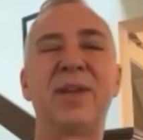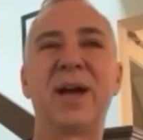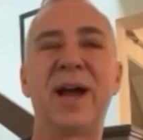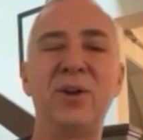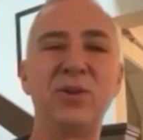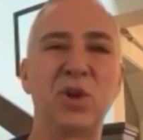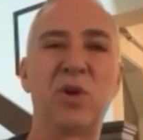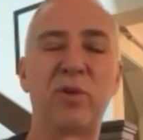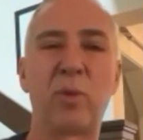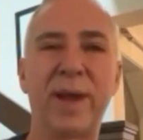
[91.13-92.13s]
the guy who's
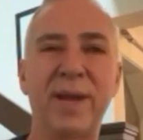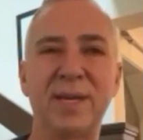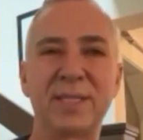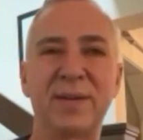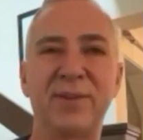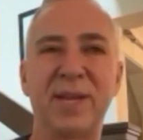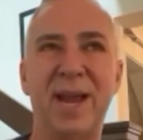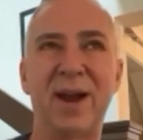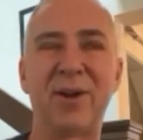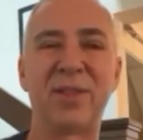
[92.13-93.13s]
overweight and doesn't have any
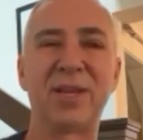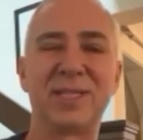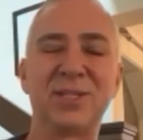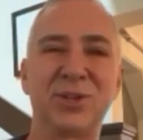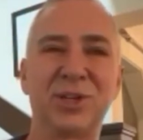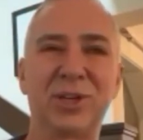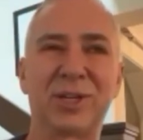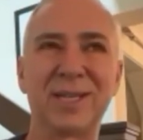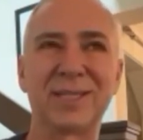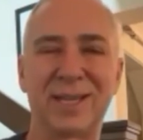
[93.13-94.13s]
hair and he thinks he's good
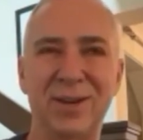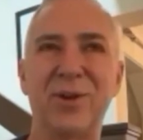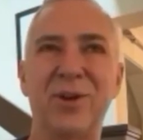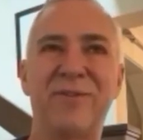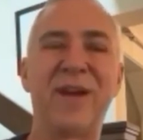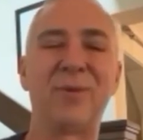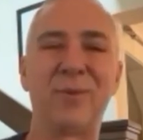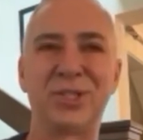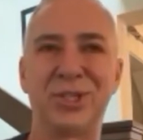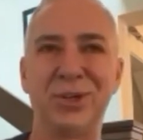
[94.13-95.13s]
looking. It's like, no, you're a fat,
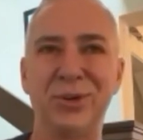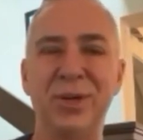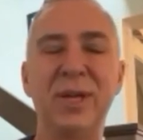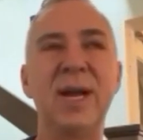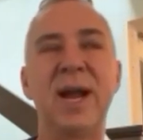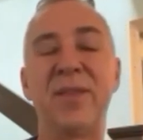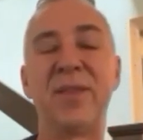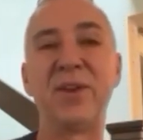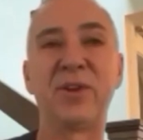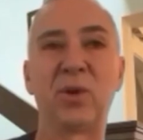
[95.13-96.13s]
rich dude. And
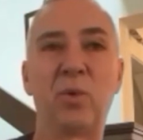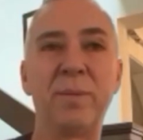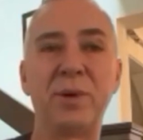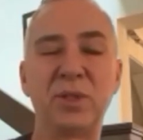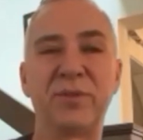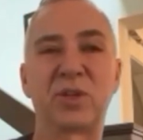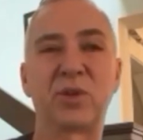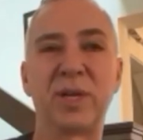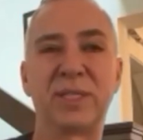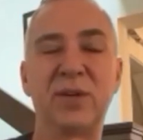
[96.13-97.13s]
then you got a woman who's a
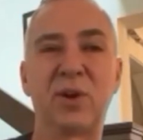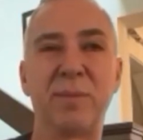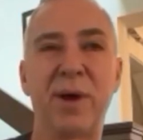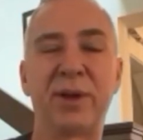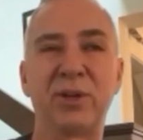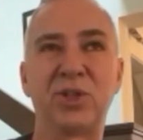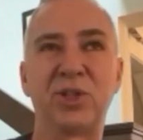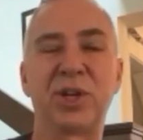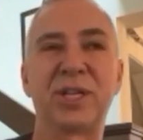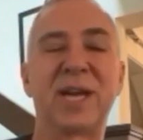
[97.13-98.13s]
Victoria's Secret model and
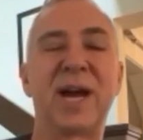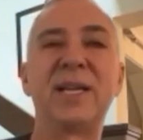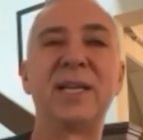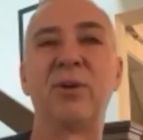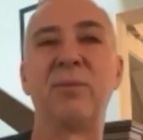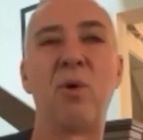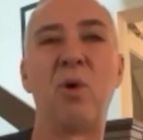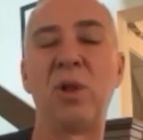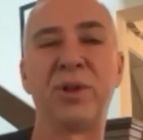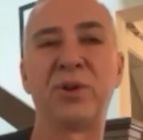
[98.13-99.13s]
she's got a tiny little
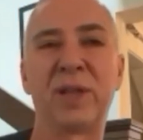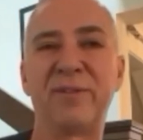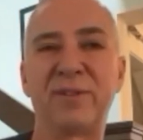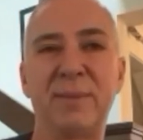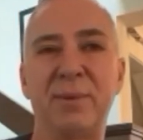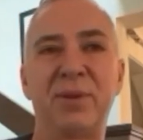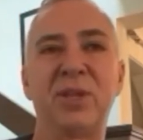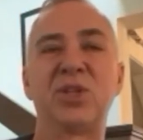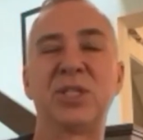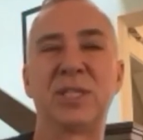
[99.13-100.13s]
mole on her left hip and
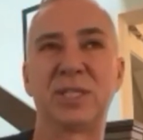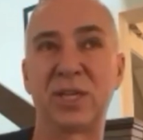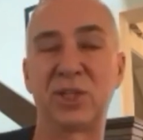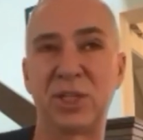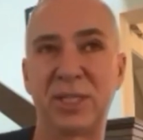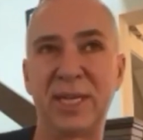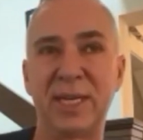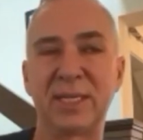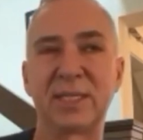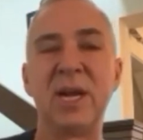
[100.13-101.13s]
thinks she's
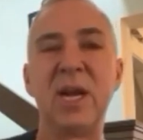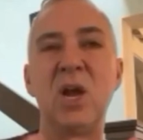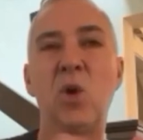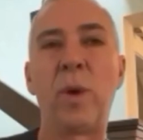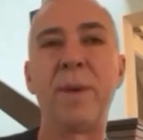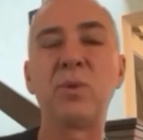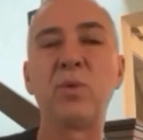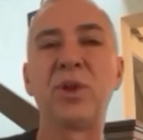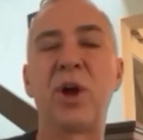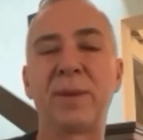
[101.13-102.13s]
hideous. Right. Women
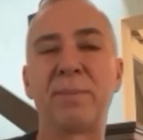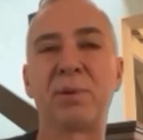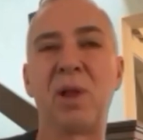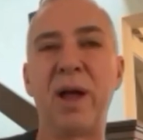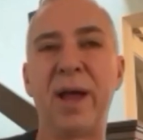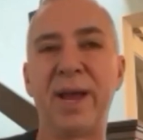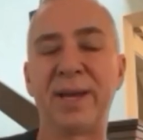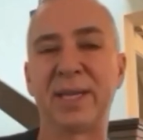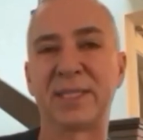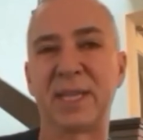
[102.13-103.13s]
will not apply
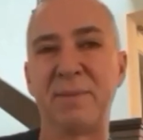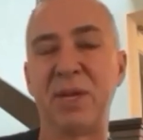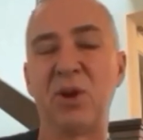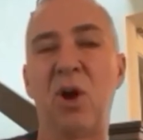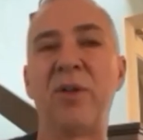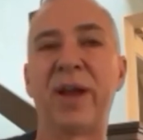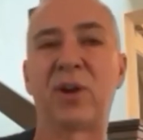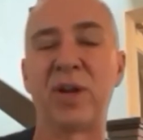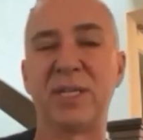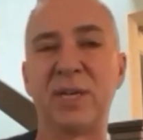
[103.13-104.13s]
unless they meet all
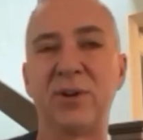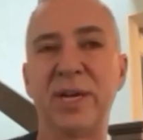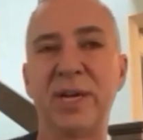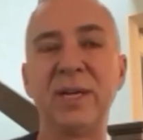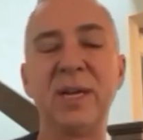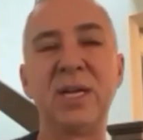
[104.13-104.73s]
that criteria.